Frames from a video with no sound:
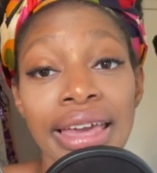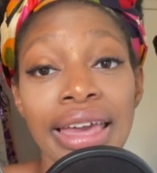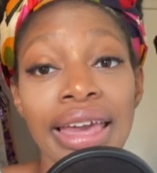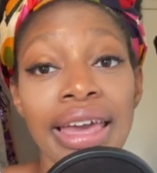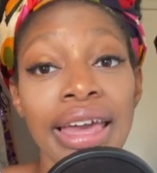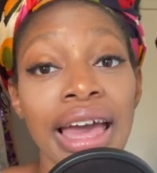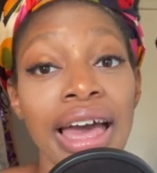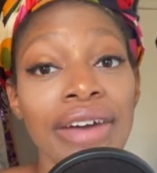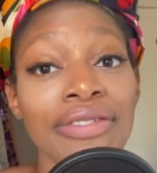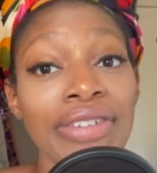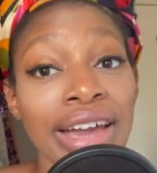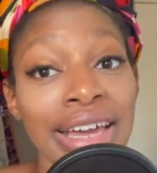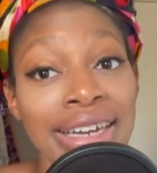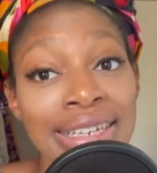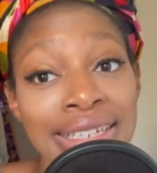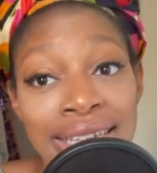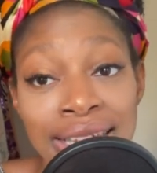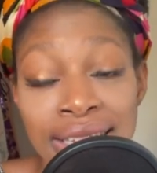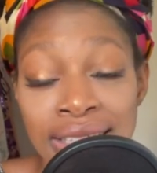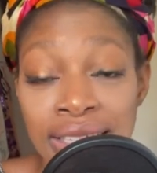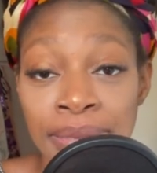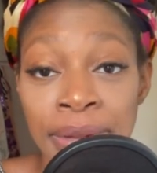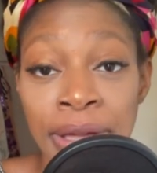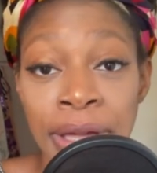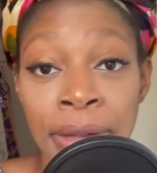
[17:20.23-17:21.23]
They have
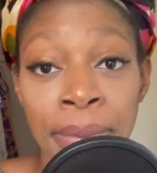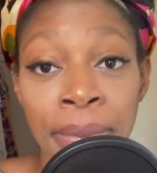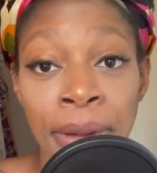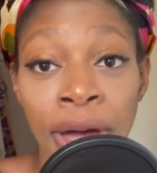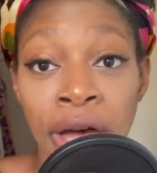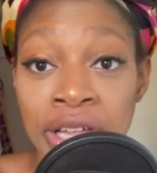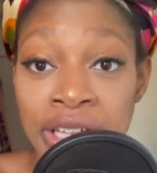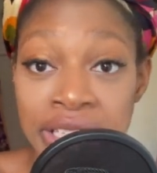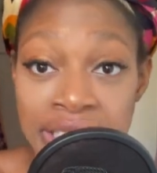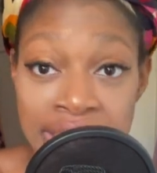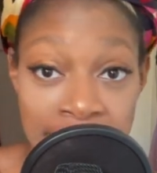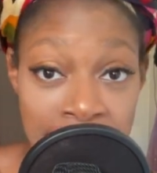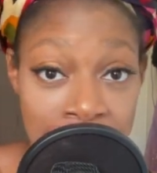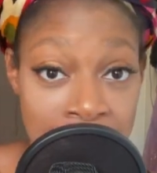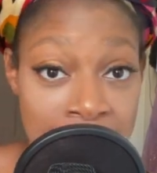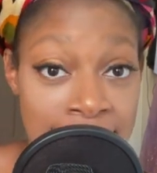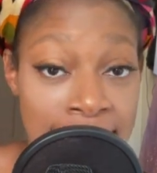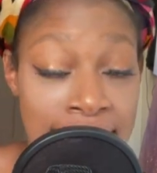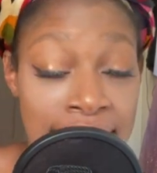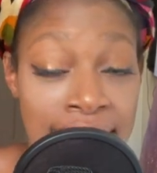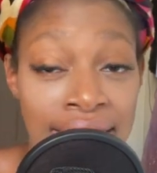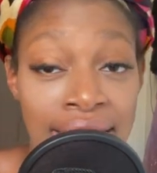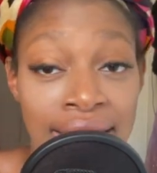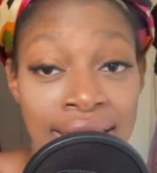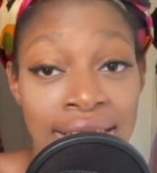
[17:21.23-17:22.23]
ideas about
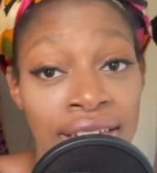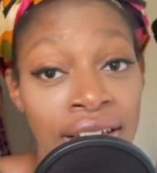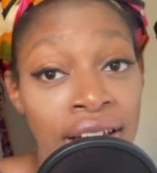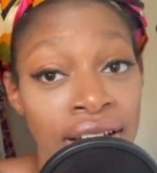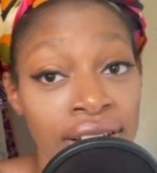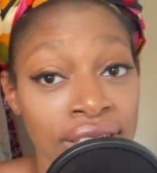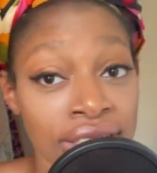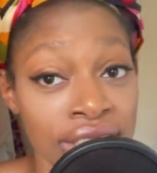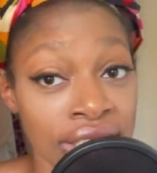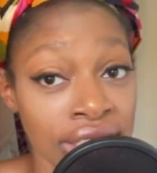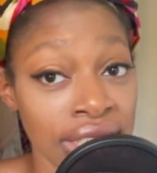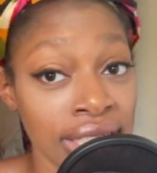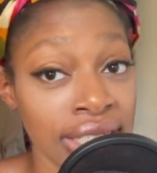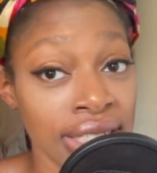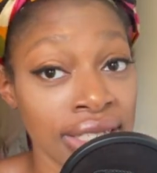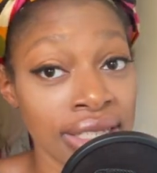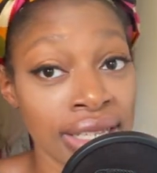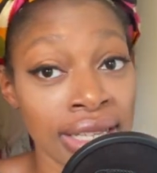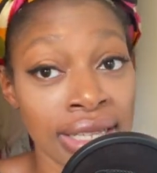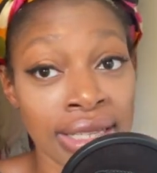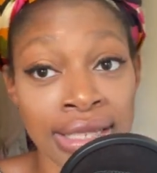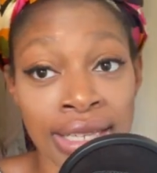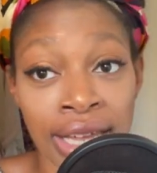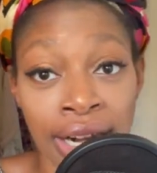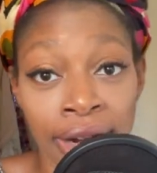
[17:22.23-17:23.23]
politics and
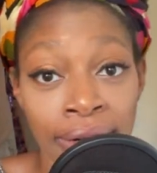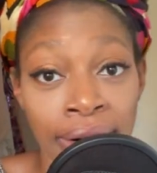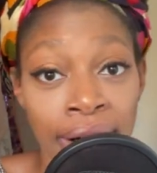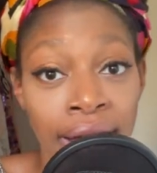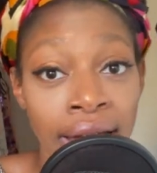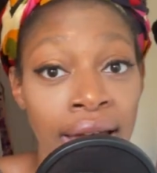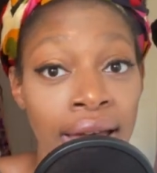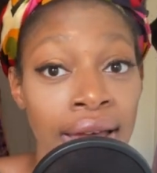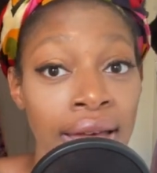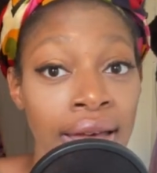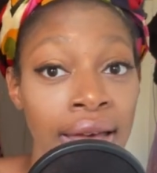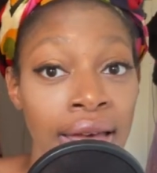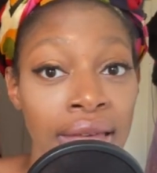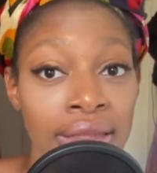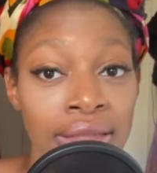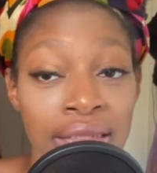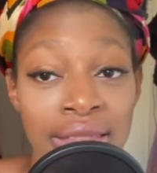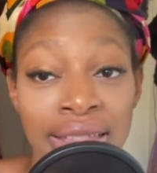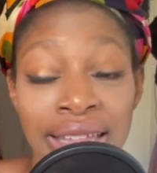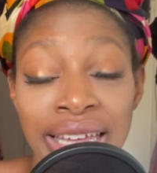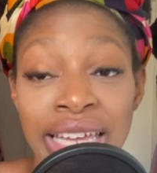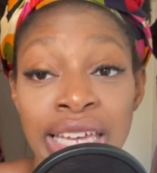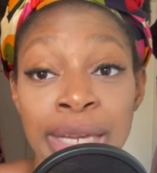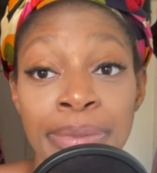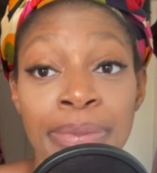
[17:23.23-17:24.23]
ideologies, etc.,
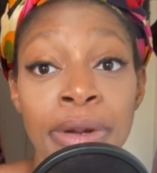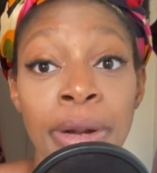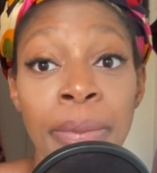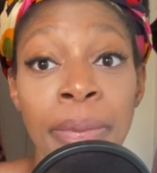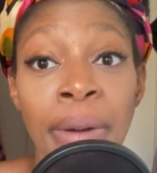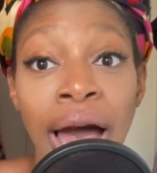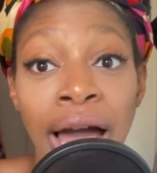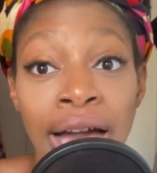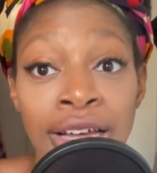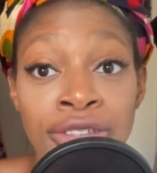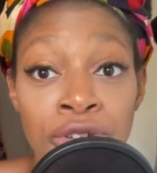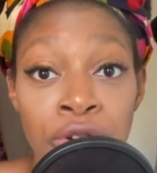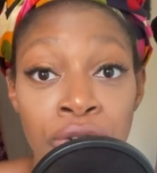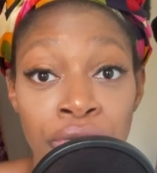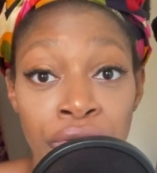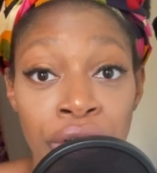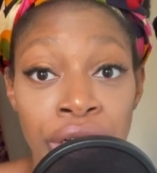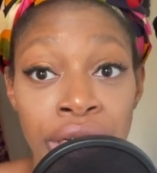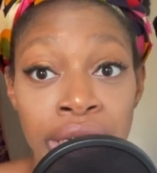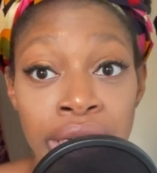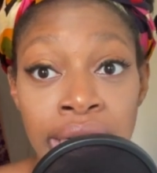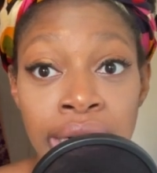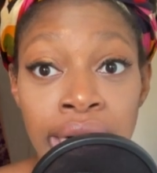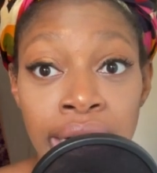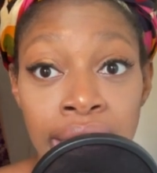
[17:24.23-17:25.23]
that they keep in a box
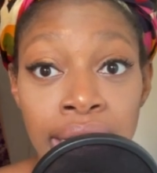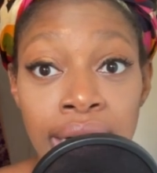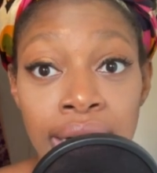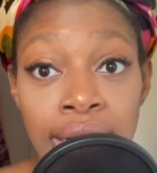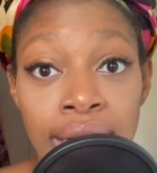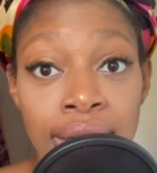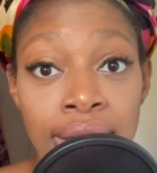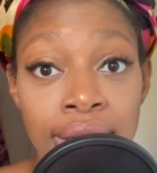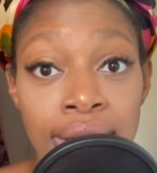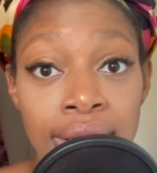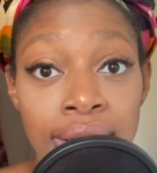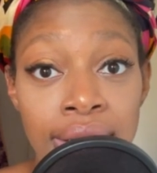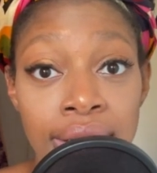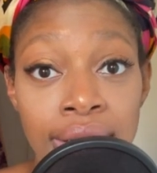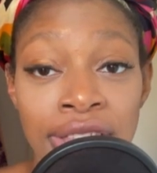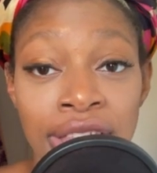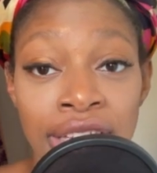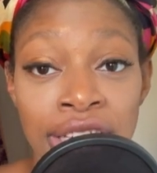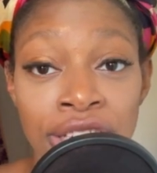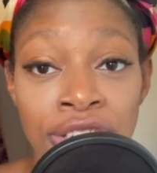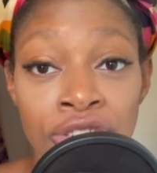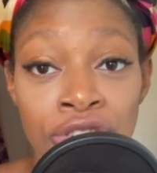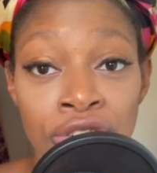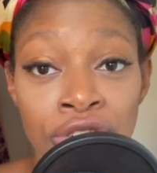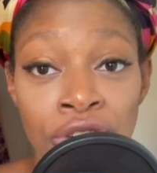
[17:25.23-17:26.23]
over here, but
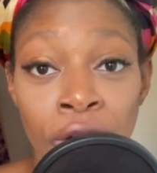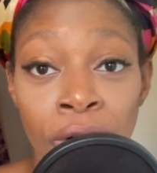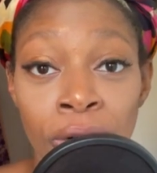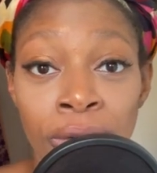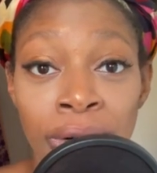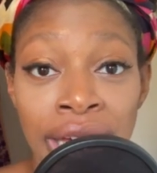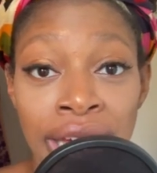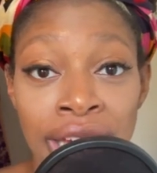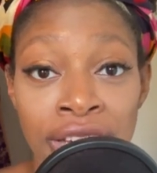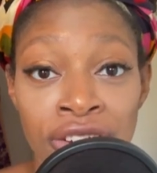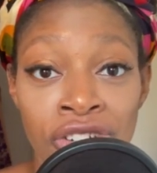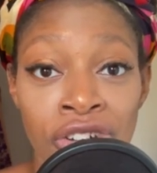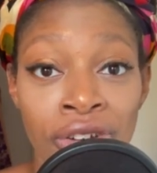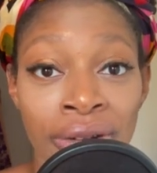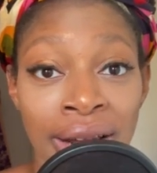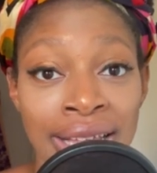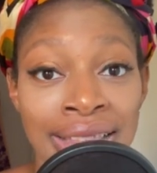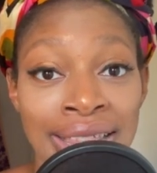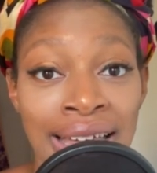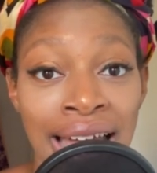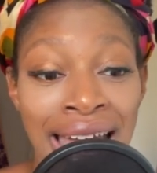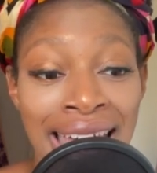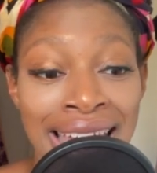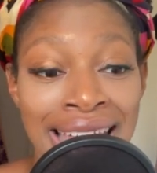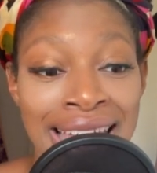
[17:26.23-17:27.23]
they don't
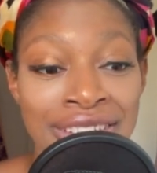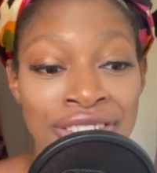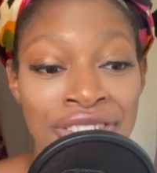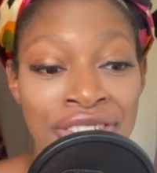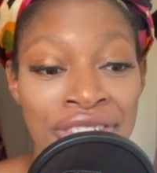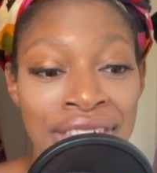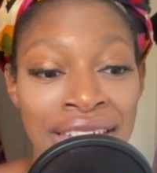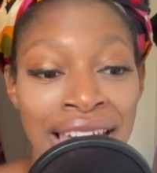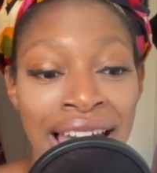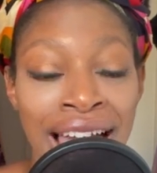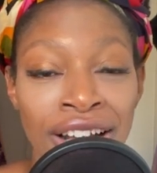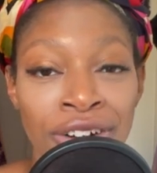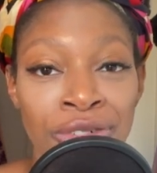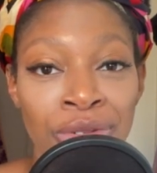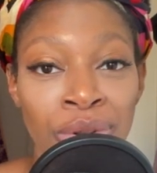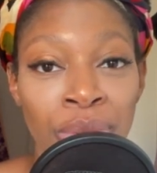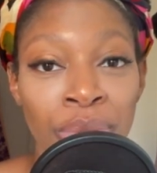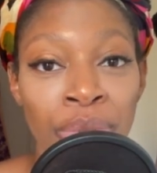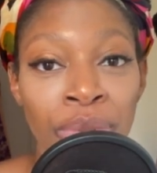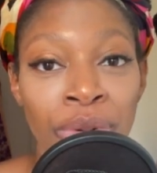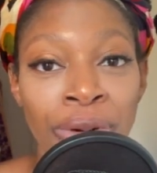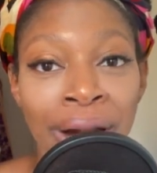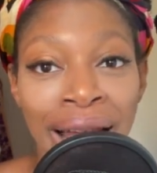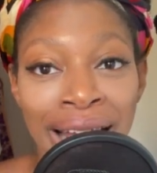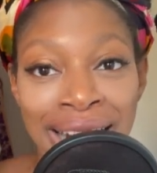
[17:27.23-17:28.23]
integrate that into the actual
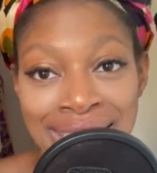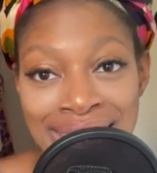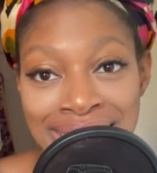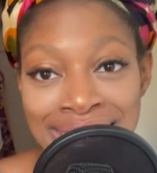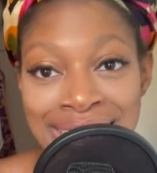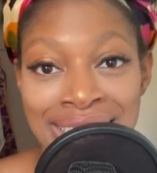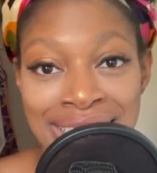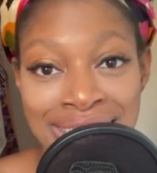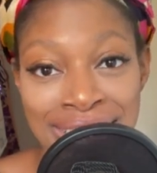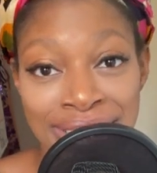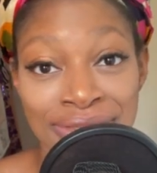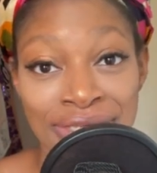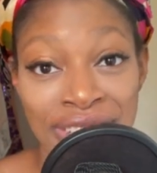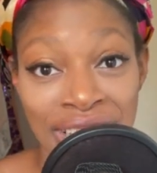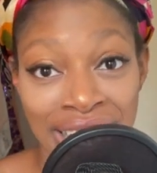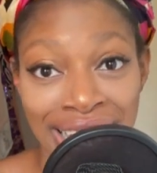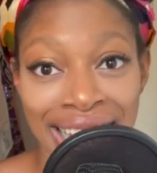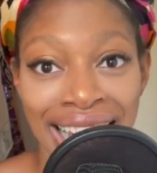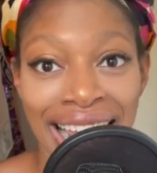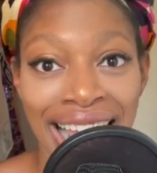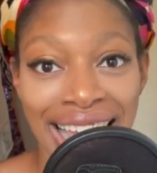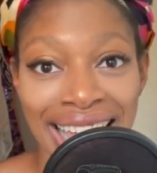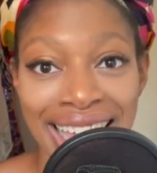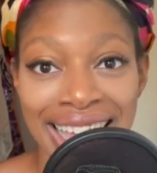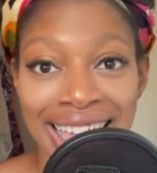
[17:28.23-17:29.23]
practices of
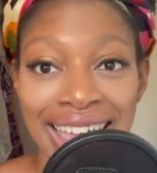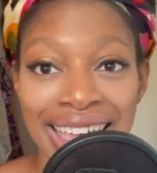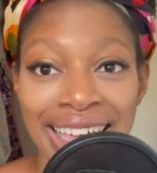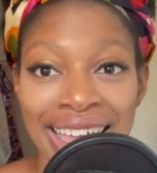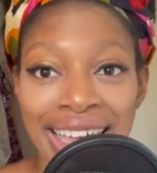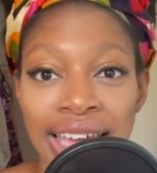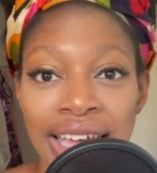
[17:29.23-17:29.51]
dating.